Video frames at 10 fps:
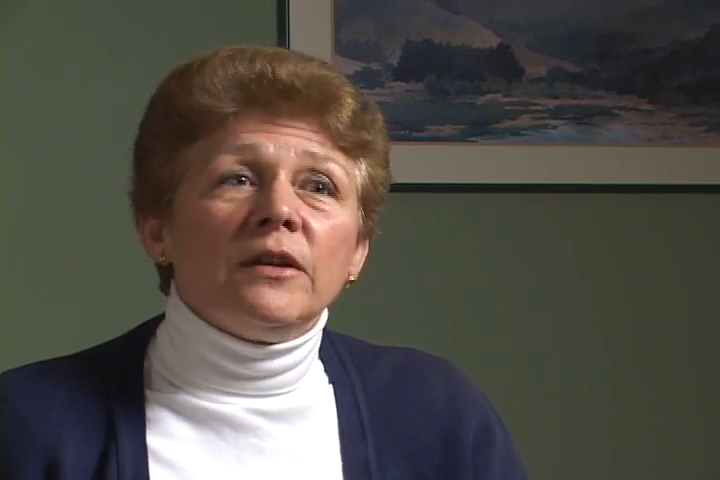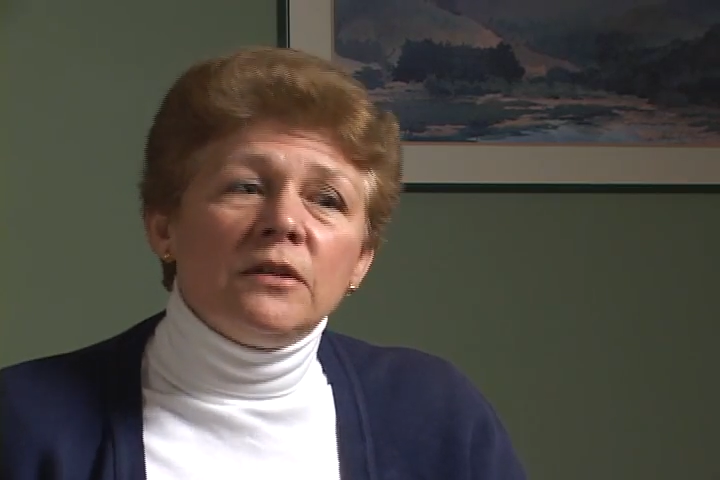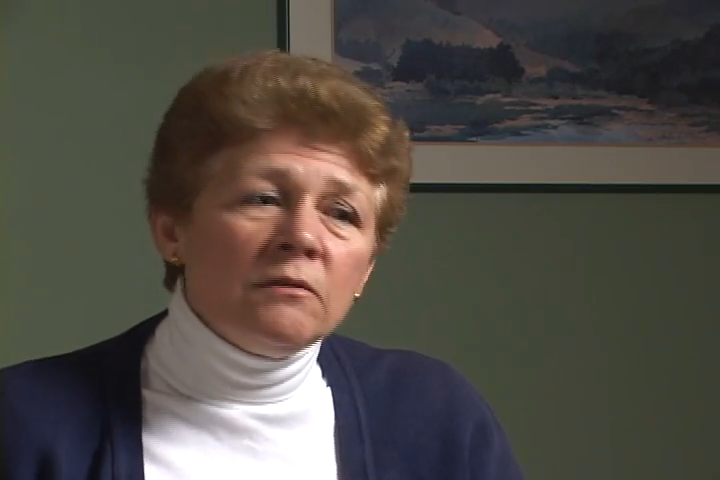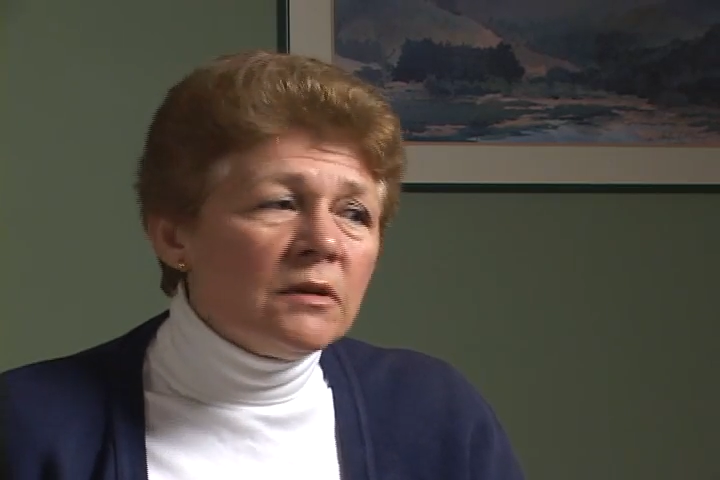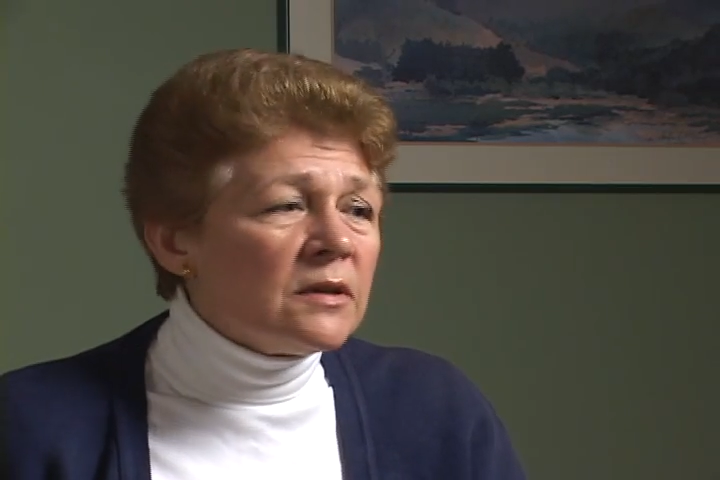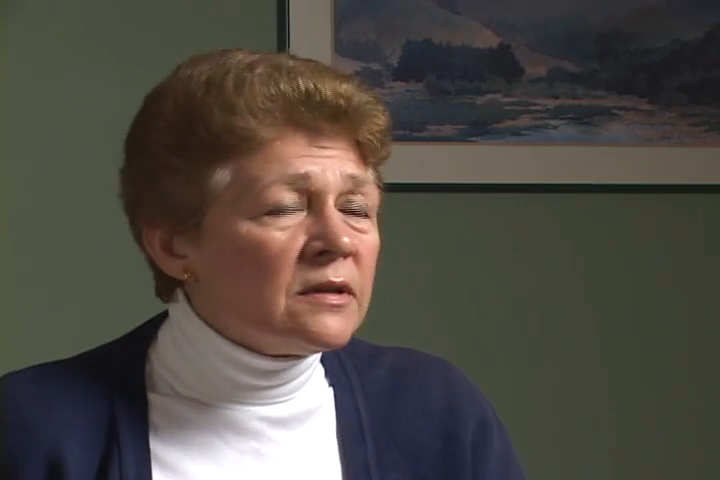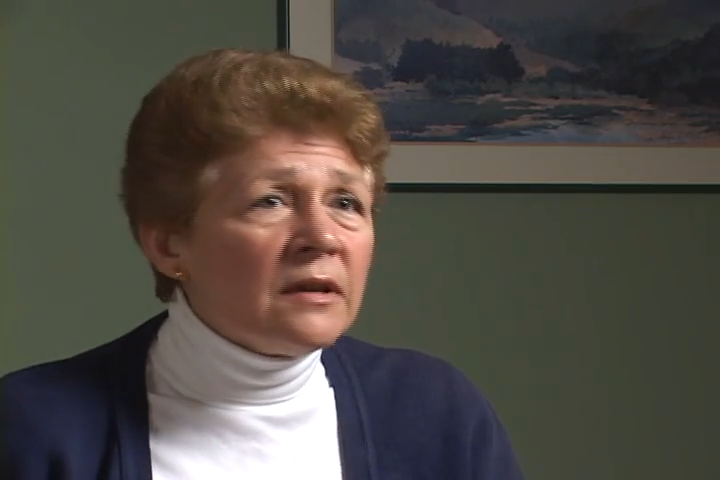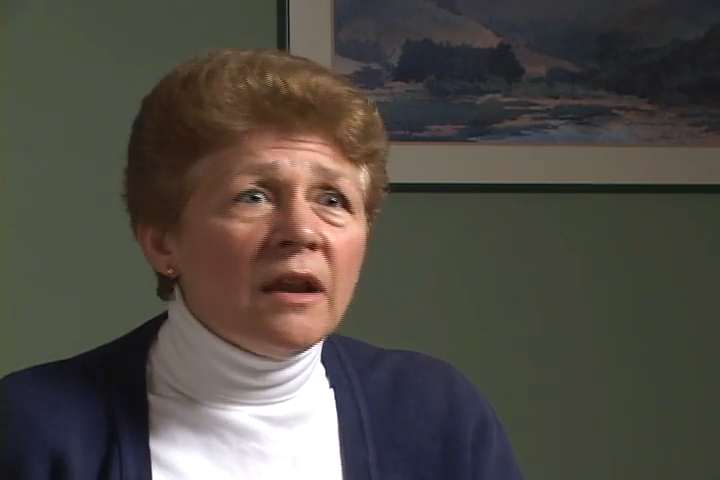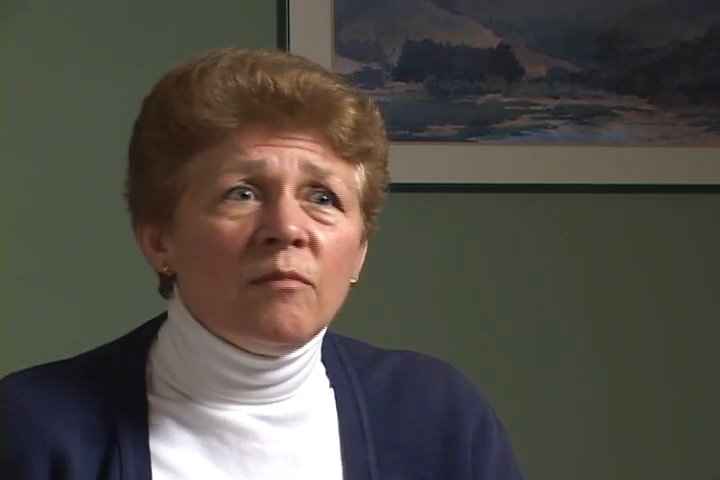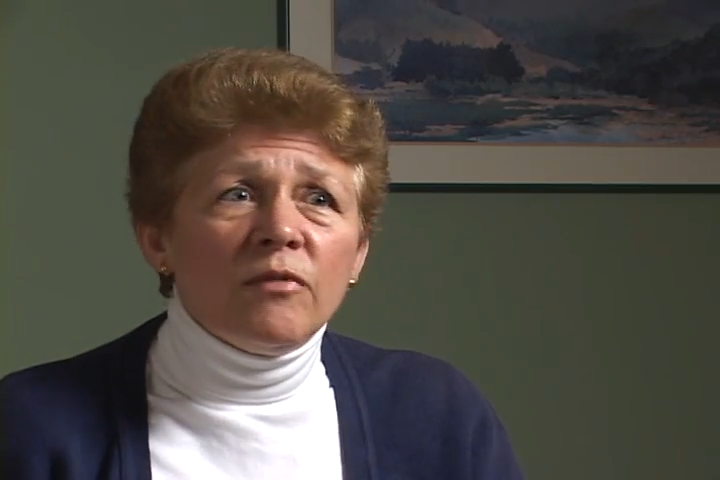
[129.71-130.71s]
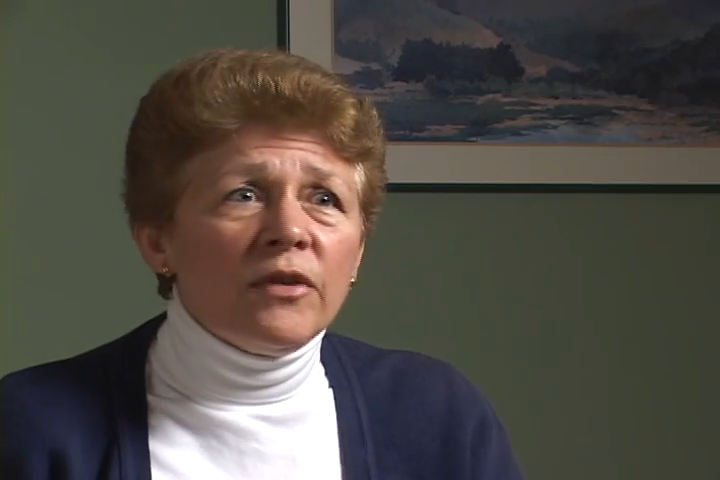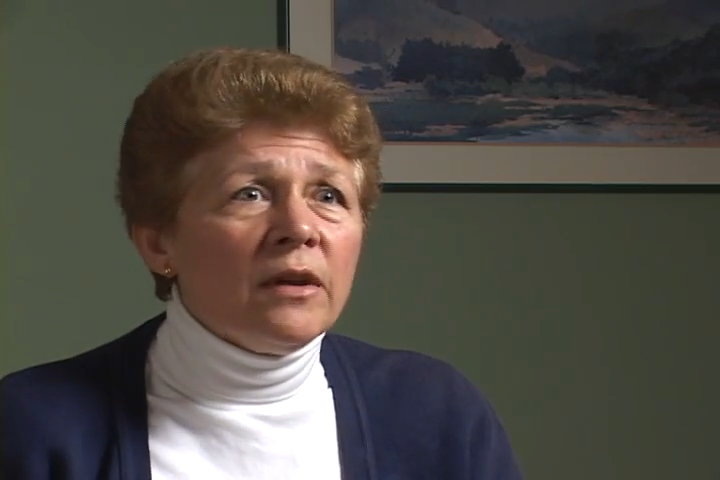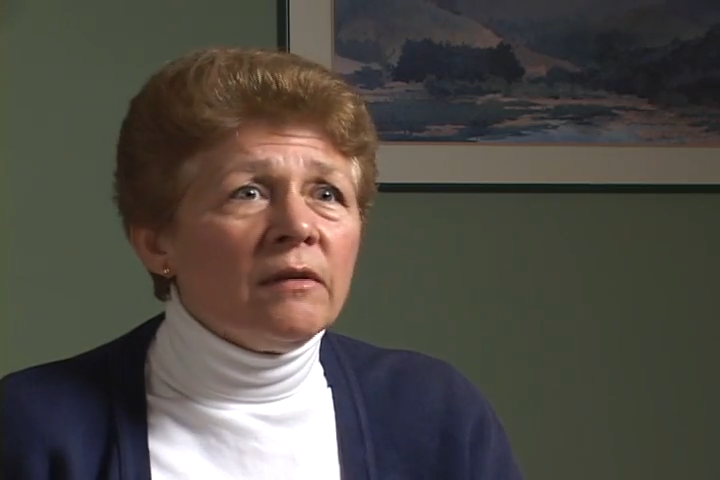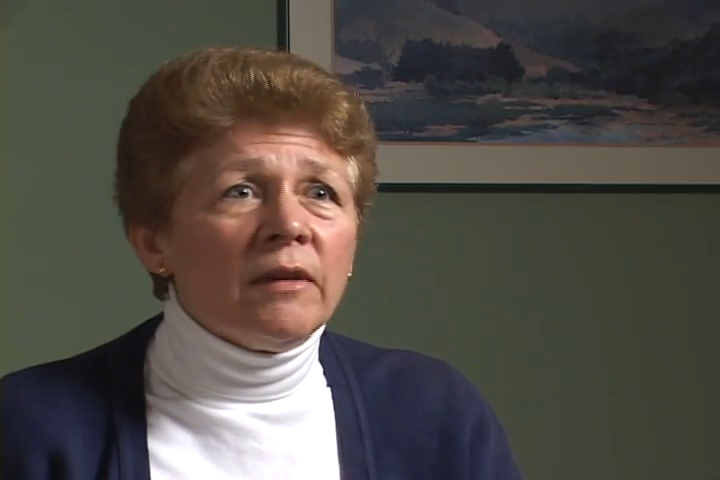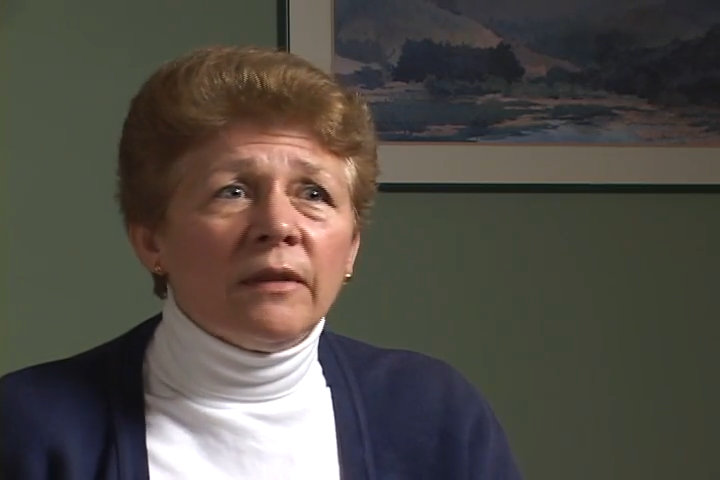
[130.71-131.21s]
that do the same
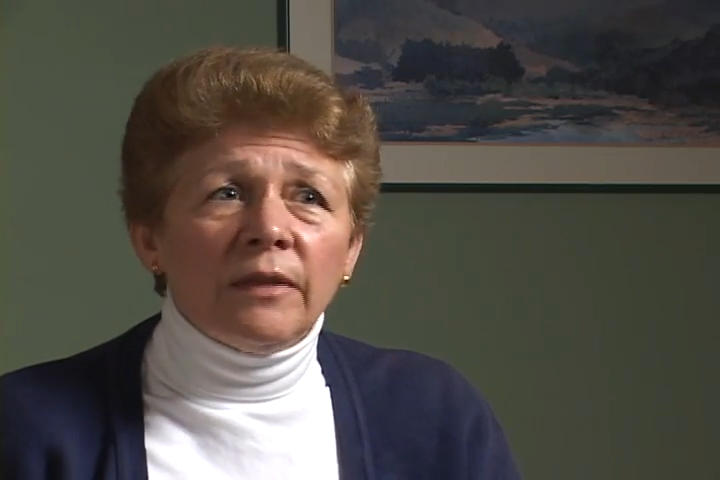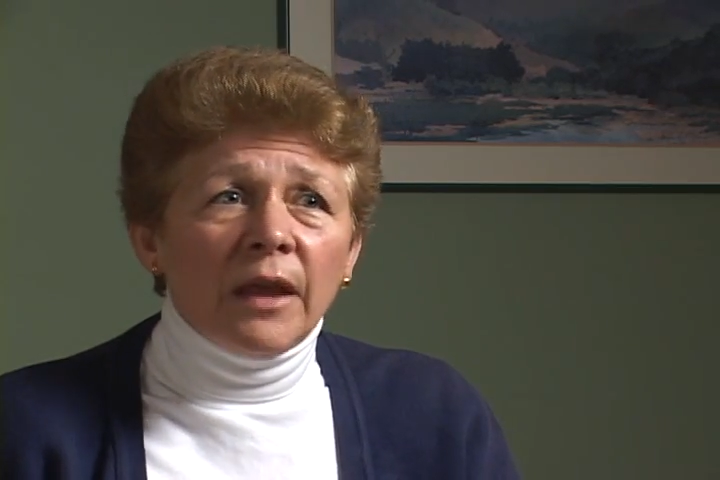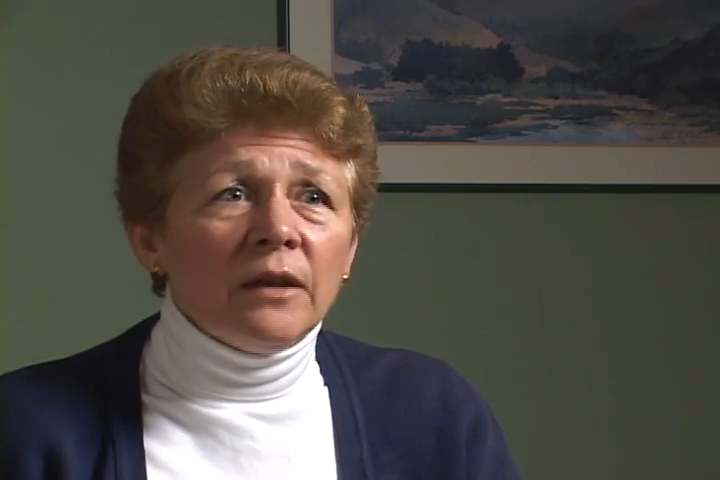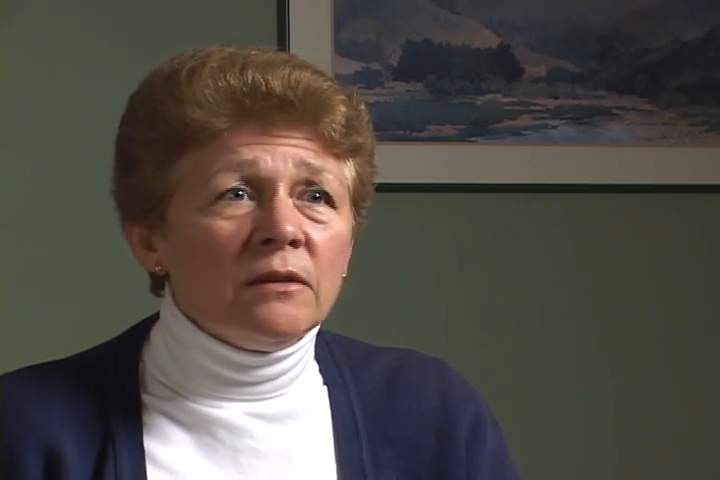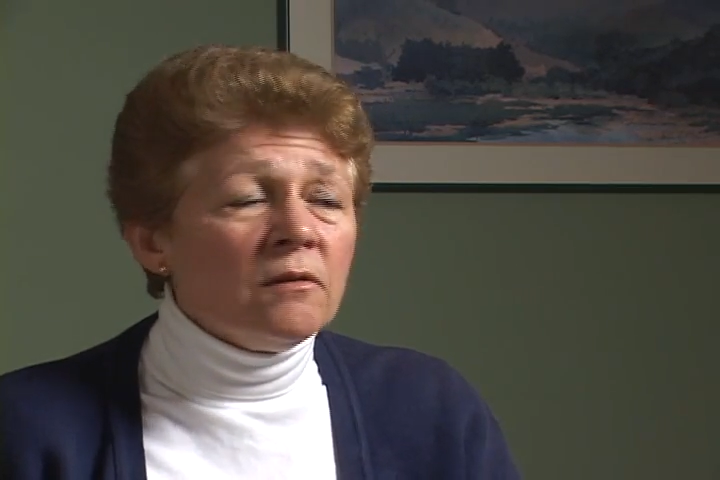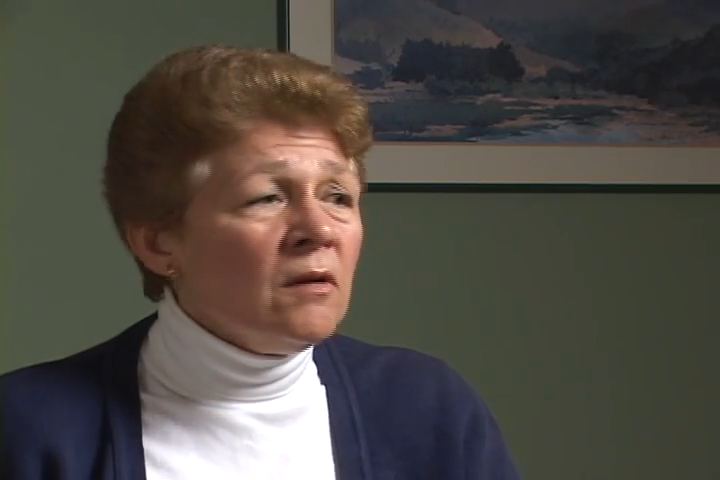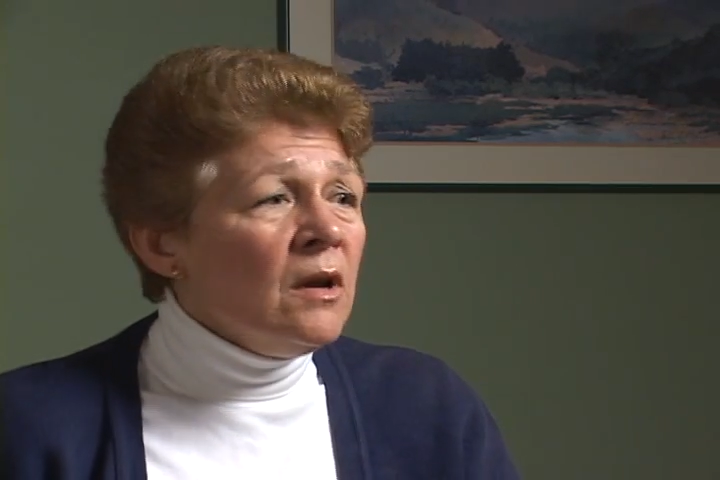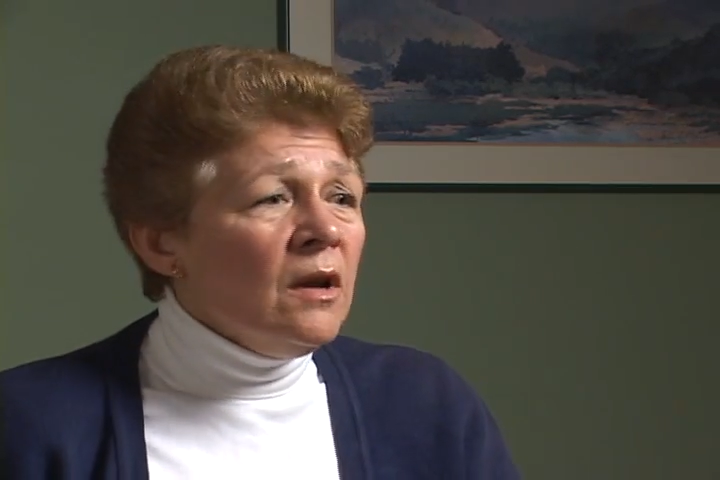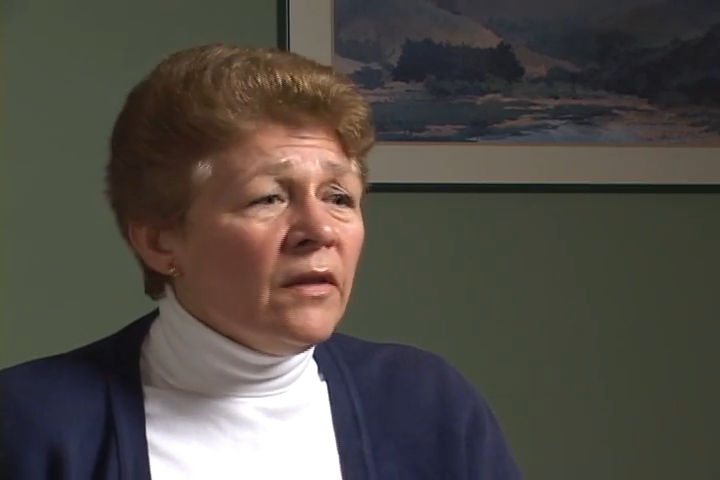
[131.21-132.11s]
thing that they do,